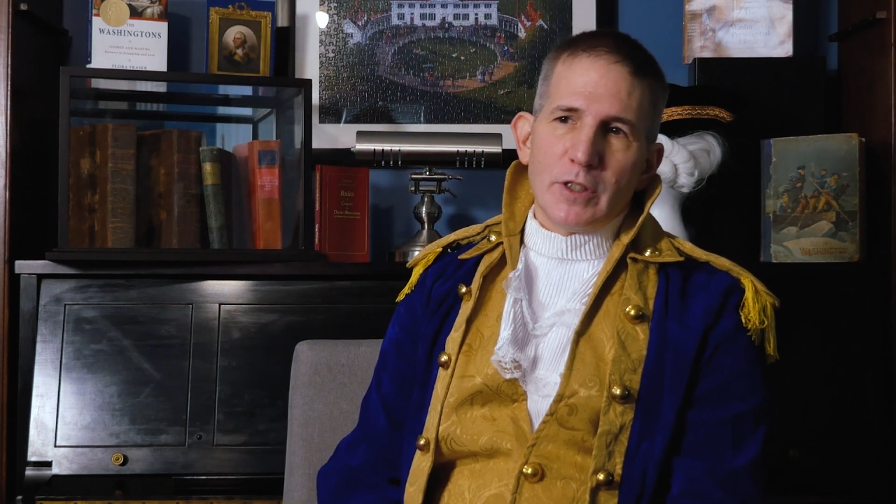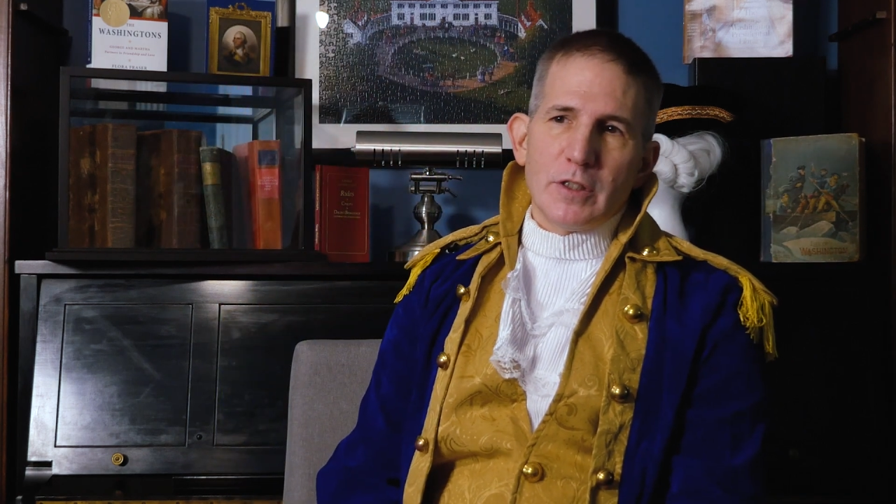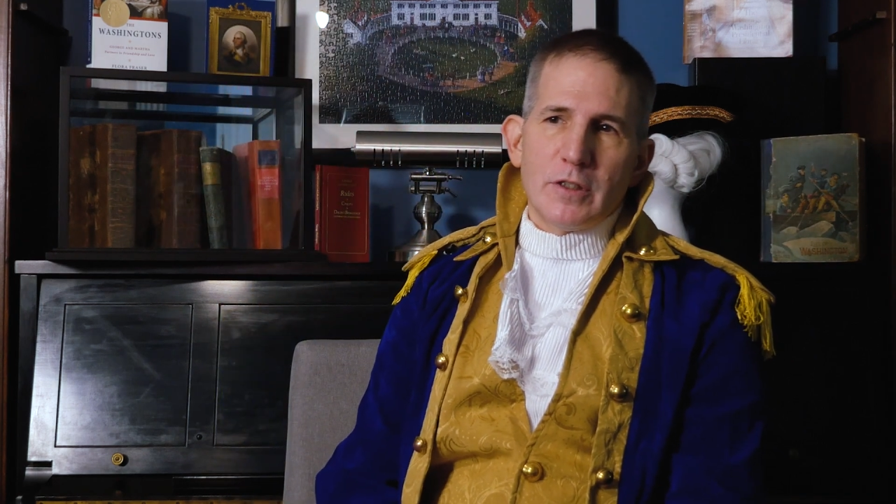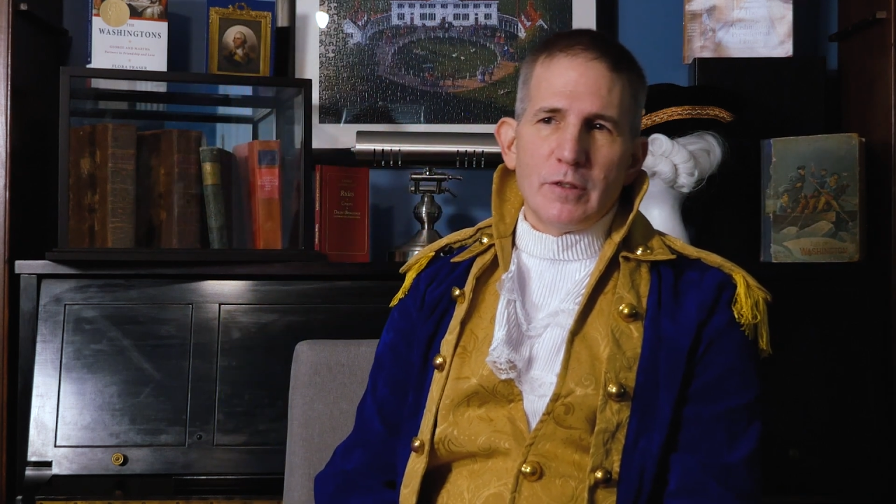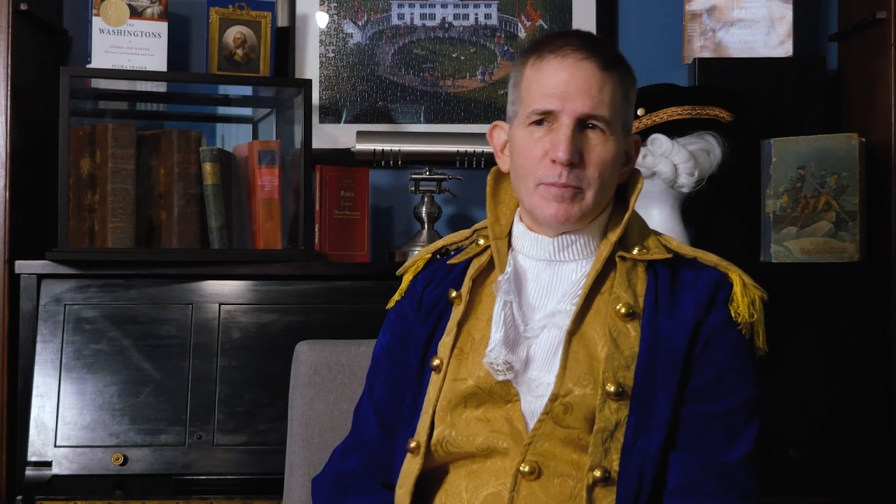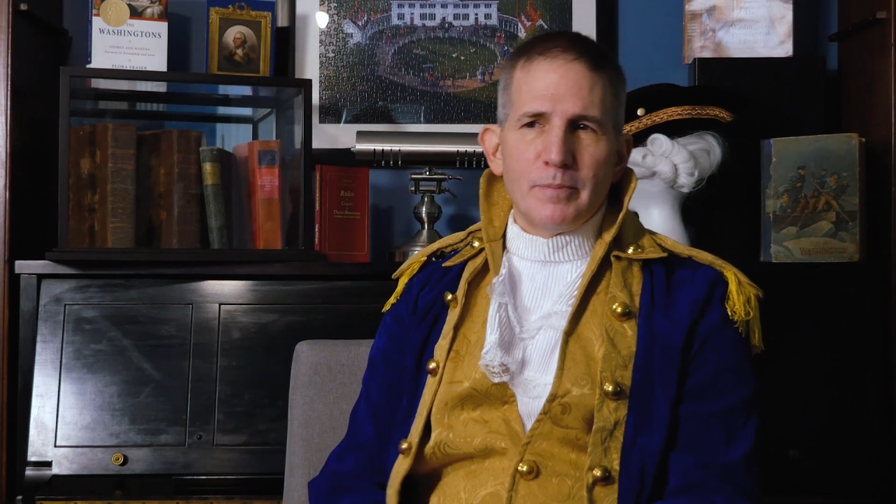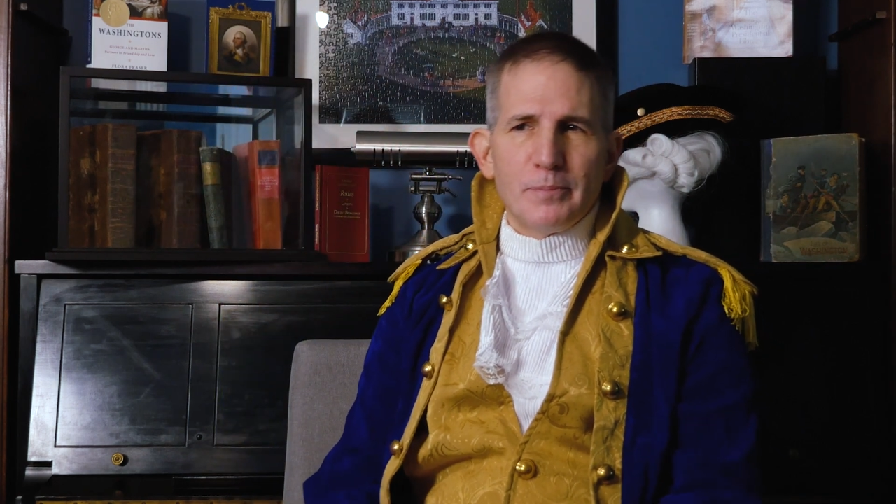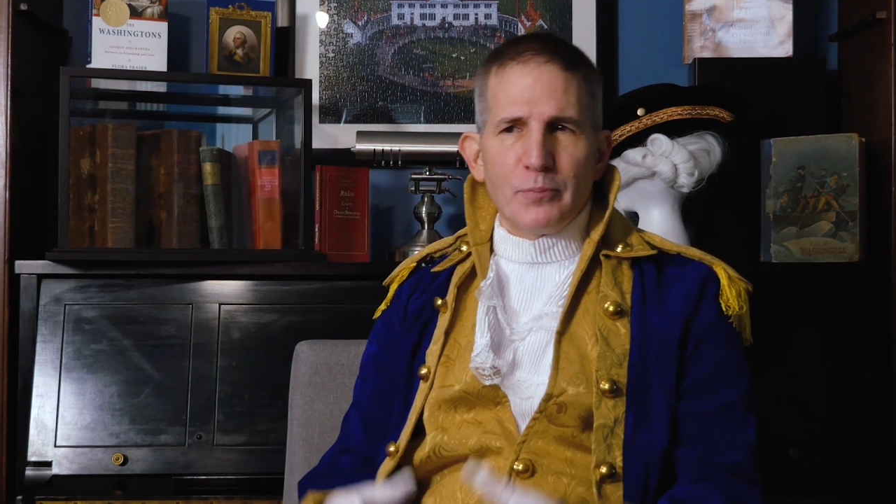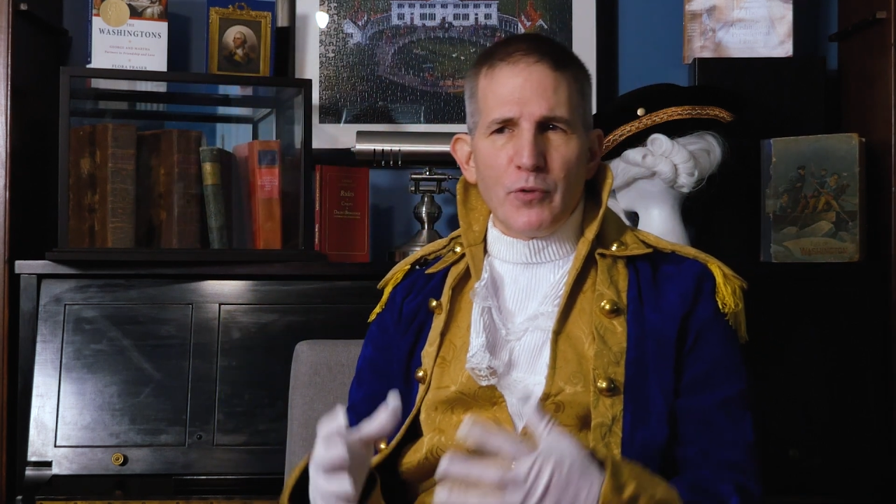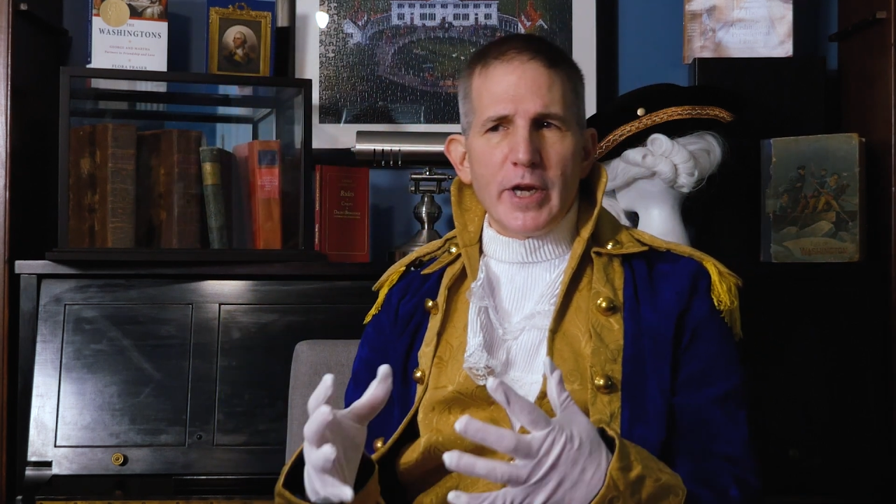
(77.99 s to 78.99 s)
is to
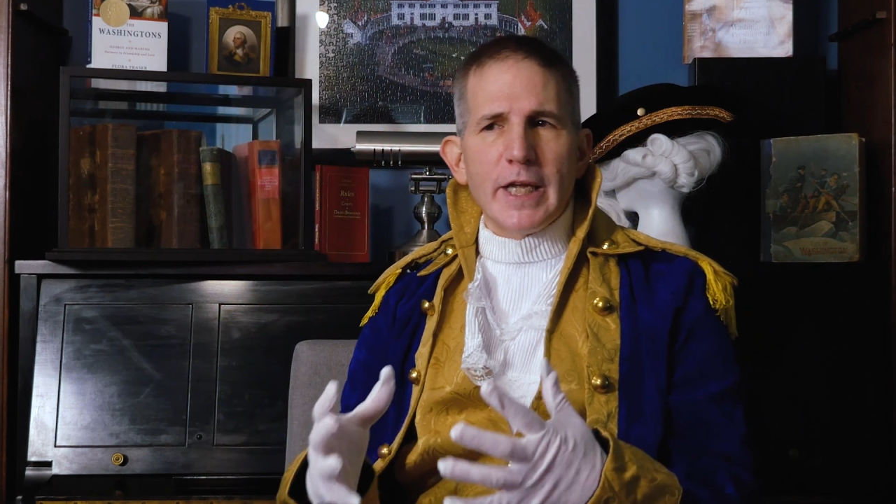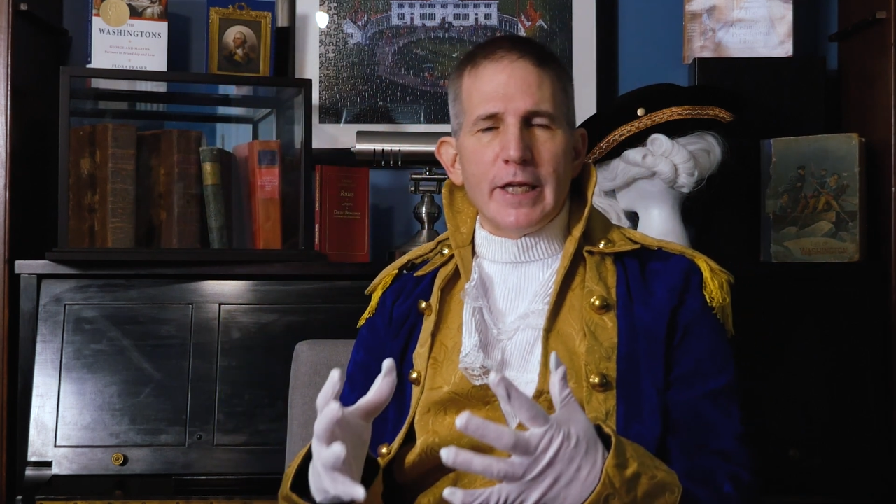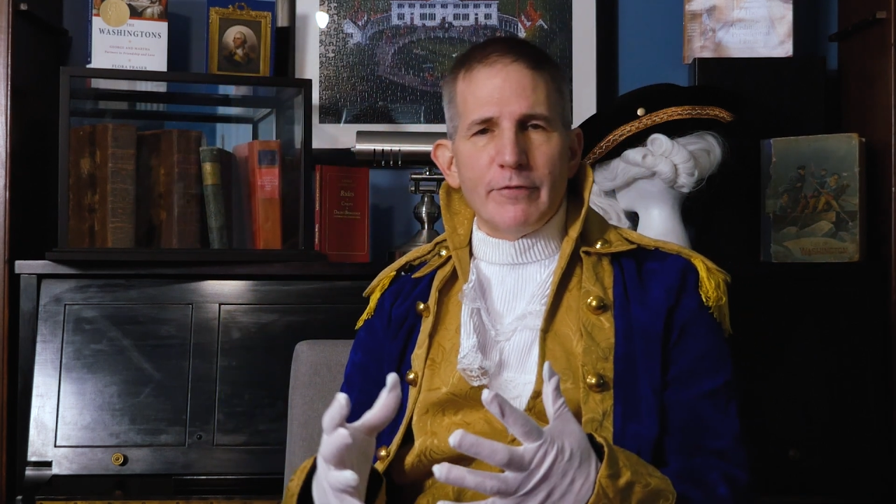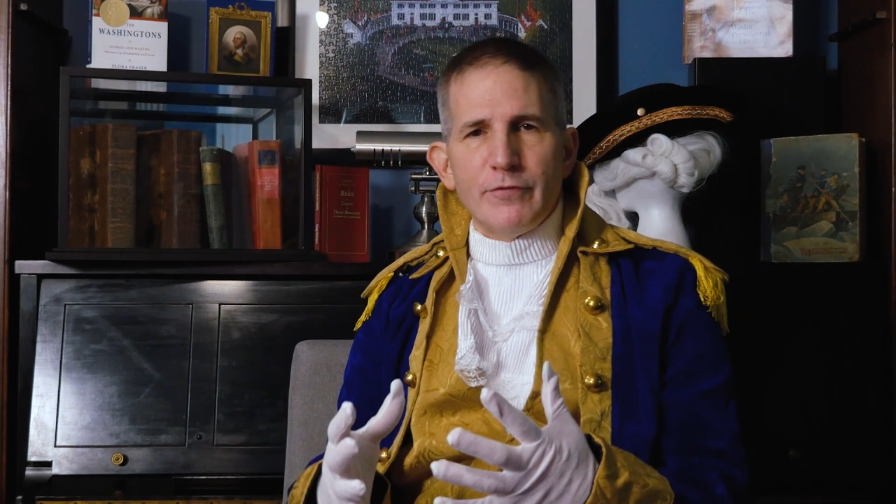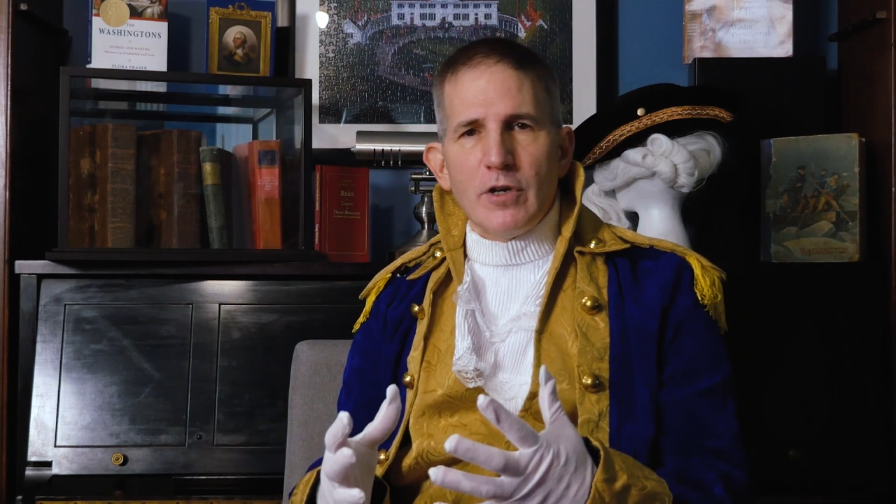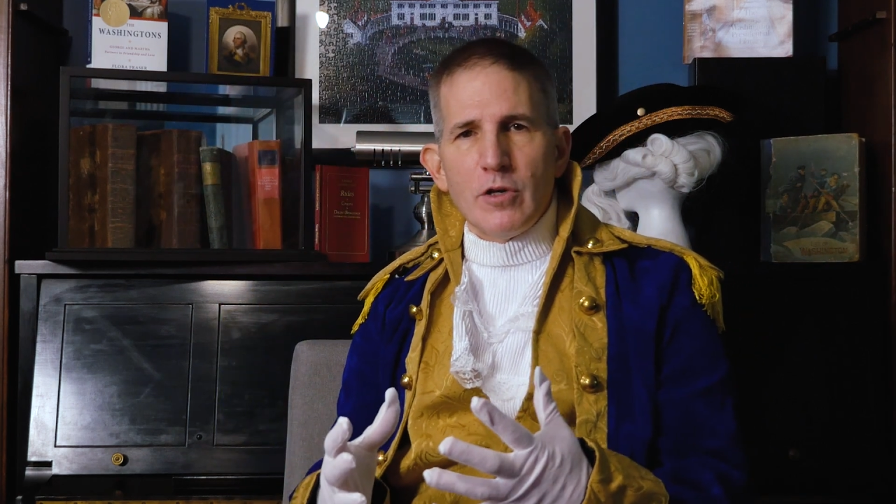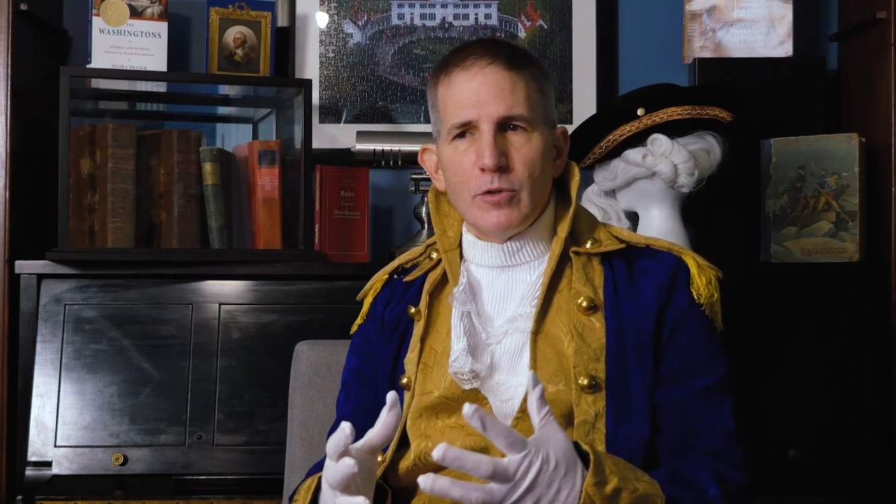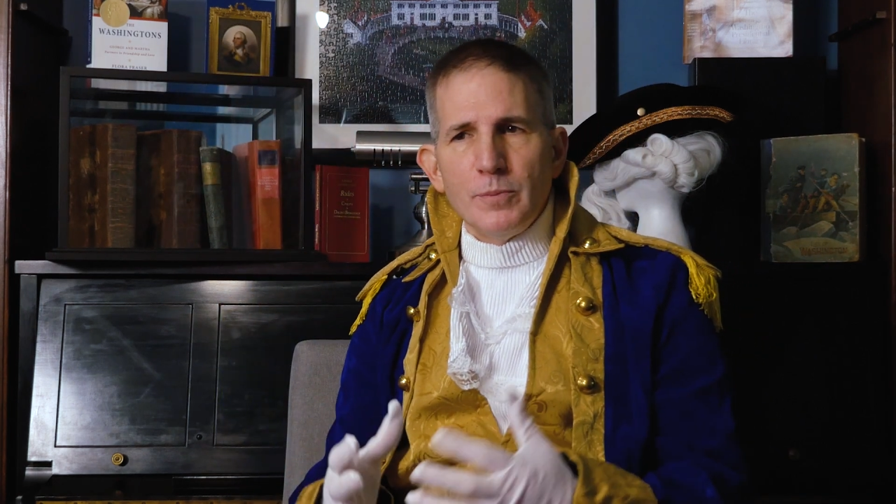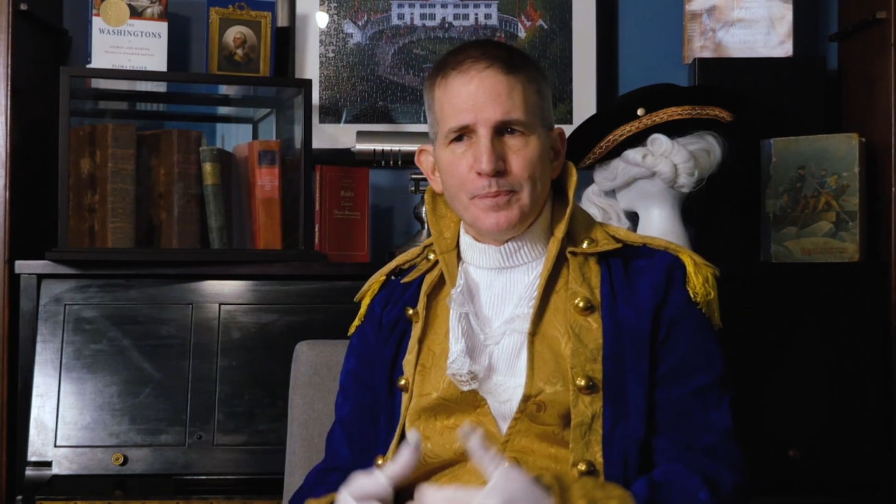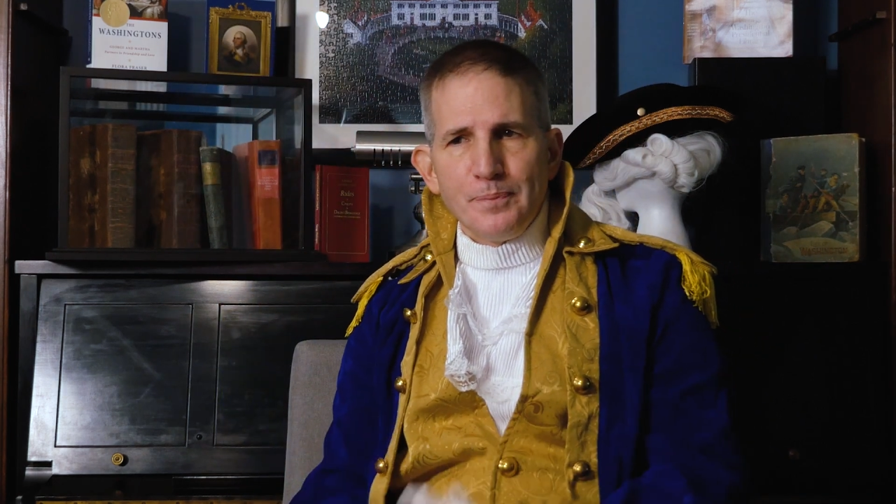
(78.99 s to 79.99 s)
bring
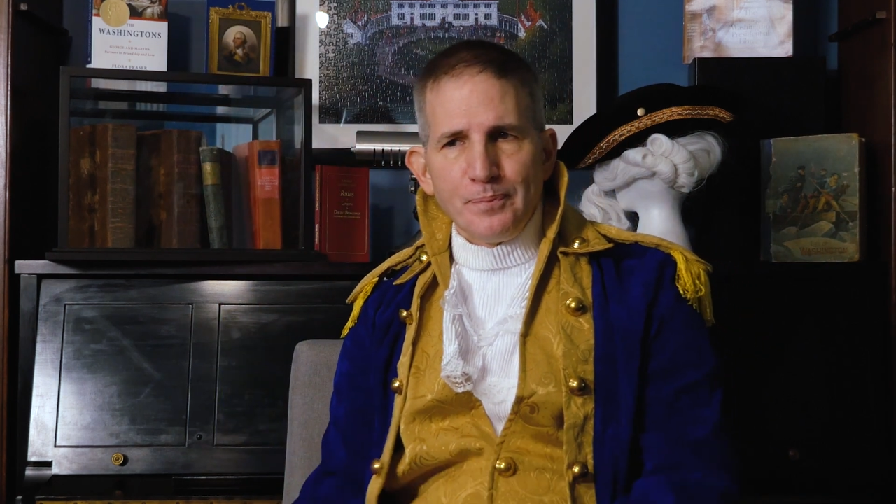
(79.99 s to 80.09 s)
info